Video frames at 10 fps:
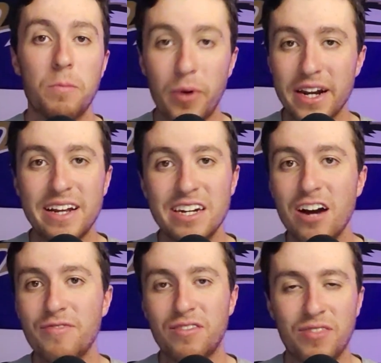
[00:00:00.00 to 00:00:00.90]
But
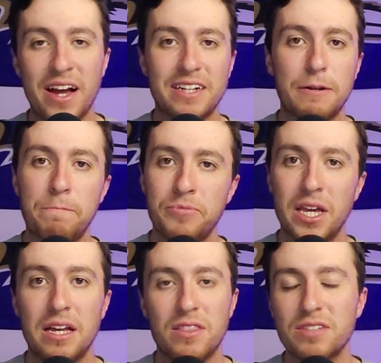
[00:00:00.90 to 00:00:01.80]
enough of that.
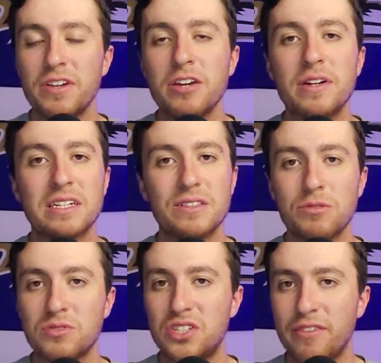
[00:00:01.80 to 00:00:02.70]
This video is a
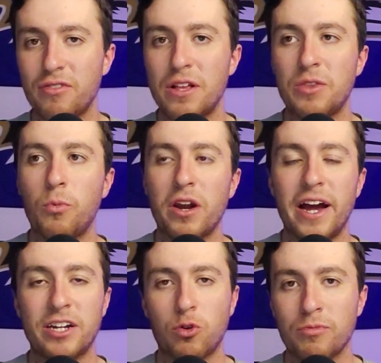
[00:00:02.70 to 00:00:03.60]
little different than what
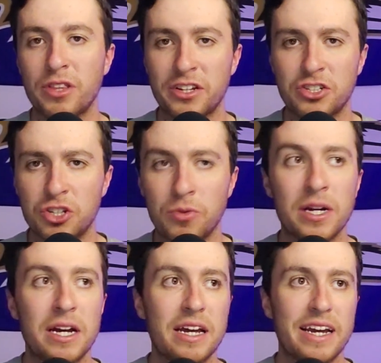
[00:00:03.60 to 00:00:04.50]
I normally do,
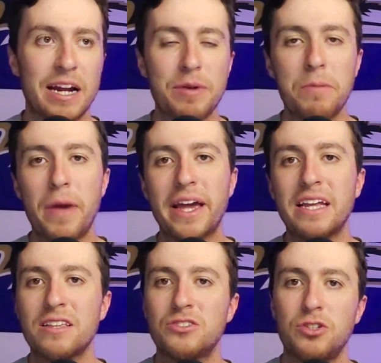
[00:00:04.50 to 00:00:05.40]
and I'm not
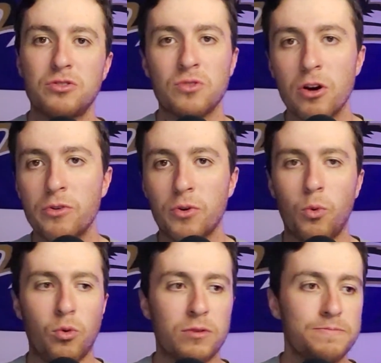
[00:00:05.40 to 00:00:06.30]
making this to gloat
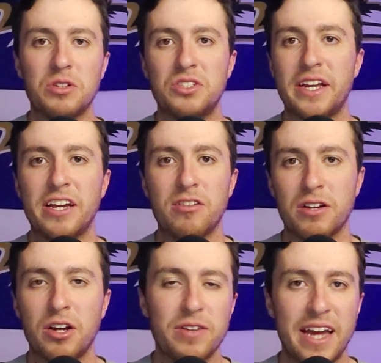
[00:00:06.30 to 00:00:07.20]
or sit here
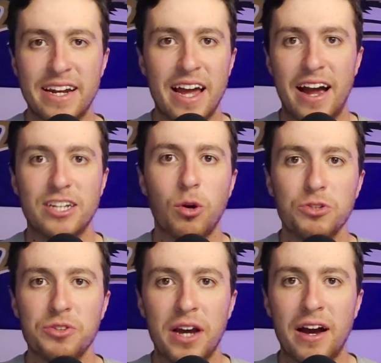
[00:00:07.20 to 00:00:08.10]
and go, nah, I
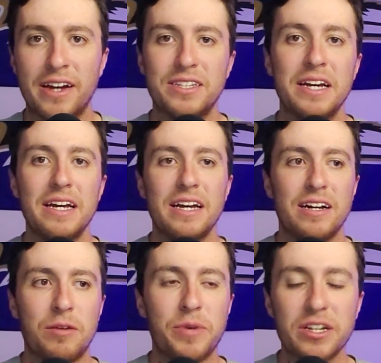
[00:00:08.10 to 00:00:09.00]
told you guys,
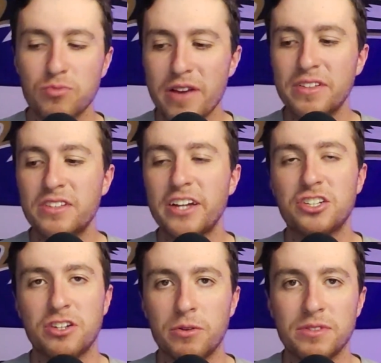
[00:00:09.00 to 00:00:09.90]
because Ravens
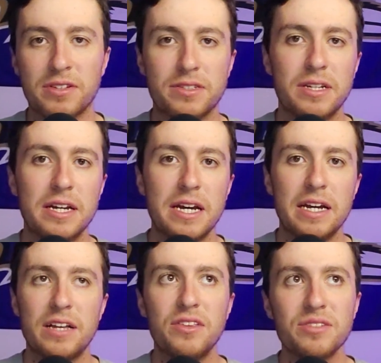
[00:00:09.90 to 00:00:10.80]
Nation knows this.
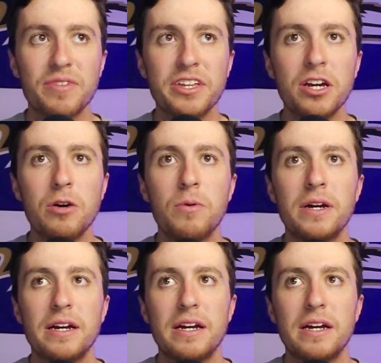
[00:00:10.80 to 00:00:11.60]
This video